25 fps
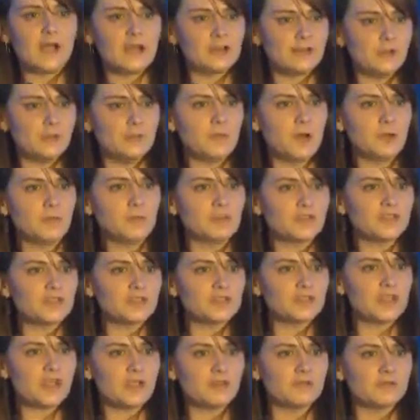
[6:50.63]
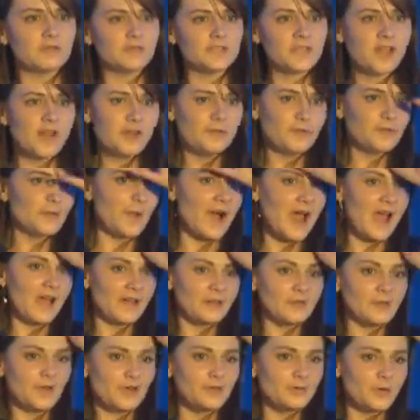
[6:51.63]
and you might want to show
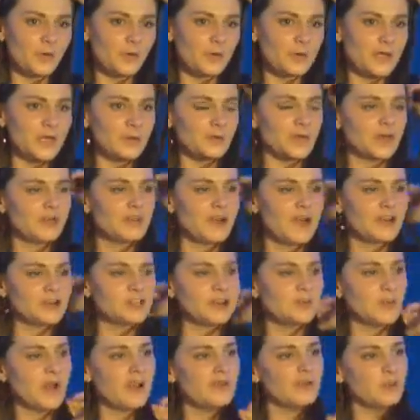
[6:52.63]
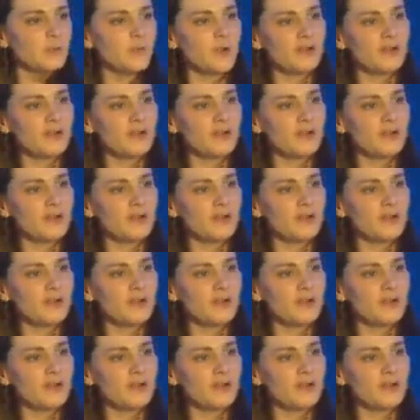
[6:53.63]
surfwear of what people are actually wearing,